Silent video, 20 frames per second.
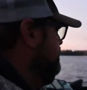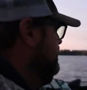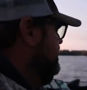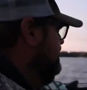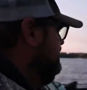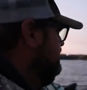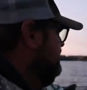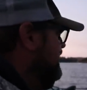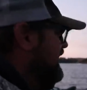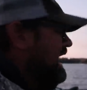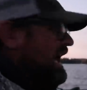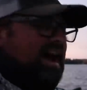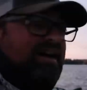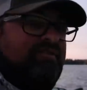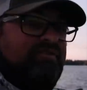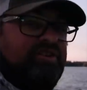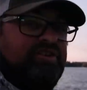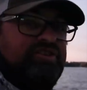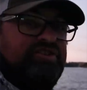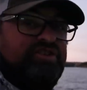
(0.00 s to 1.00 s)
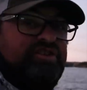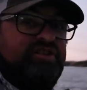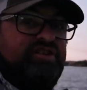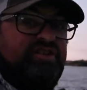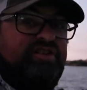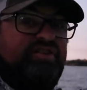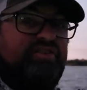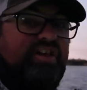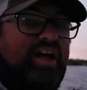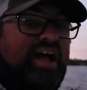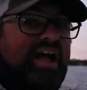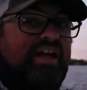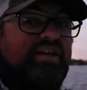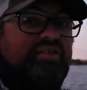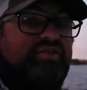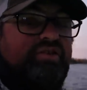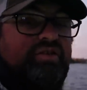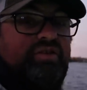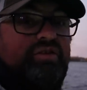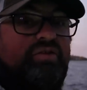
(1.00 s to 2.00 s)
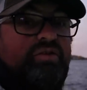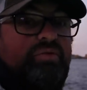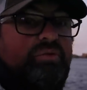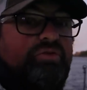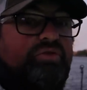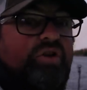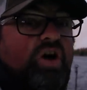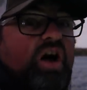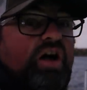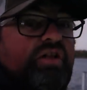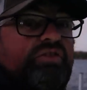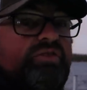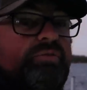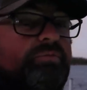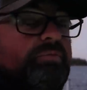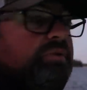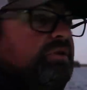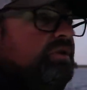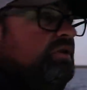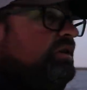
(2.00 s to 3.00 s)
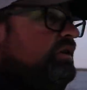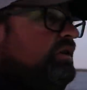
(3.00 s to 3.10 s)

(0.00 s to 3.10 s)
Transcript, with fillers: but the average size was awesome.